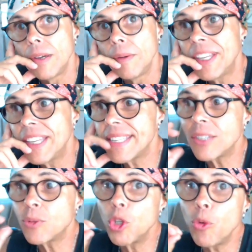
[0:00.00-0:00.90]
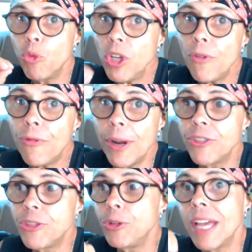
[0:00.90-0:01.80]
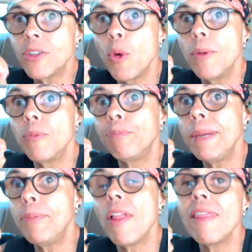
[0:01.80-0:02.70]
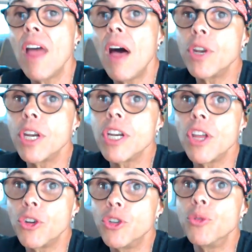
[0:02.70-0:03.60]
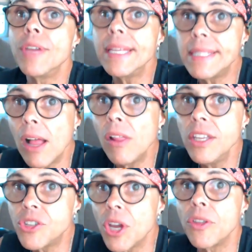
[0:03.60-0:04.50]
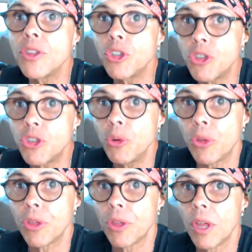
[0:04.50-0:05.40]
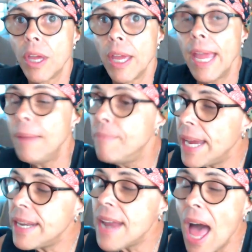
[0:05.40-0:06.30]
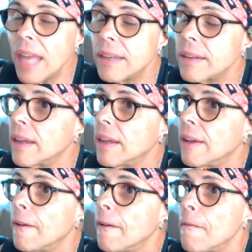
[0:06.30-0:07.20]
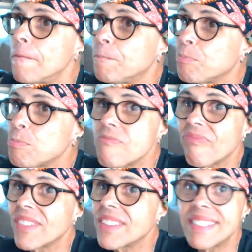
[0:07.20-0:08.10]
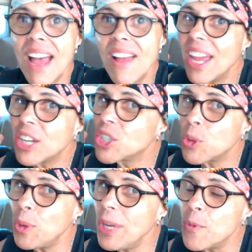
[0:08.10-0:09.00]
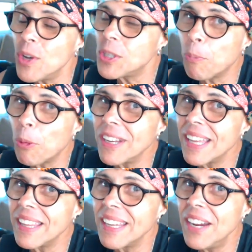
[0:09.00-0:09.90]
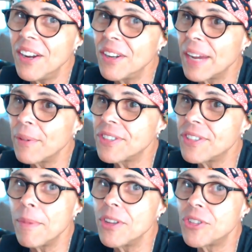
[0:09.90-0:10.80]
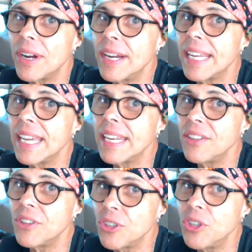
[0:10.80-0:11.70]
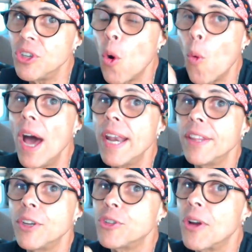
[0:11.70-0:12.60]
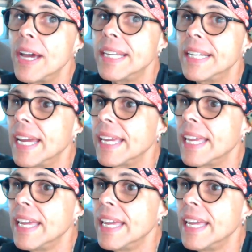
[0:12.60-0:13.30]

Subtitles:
Because that's what real friends do. That's what people that love one another do. They tell each other the truth. It may not sound like sweet whispering in the ear, like when somebody's trying to get in your you-know-what, and they're trying to, like,